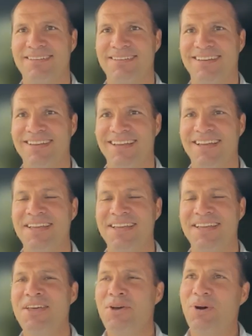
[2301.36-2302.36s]
Well, that's a
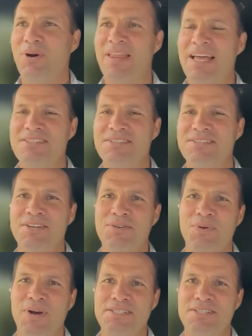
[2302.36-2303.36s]
good question.
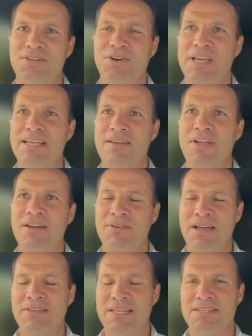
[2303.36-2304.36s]
As I've gone around the
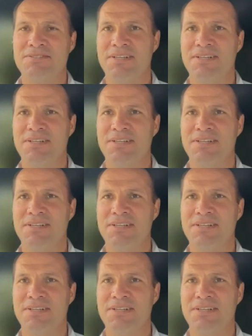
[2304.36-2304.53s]
district,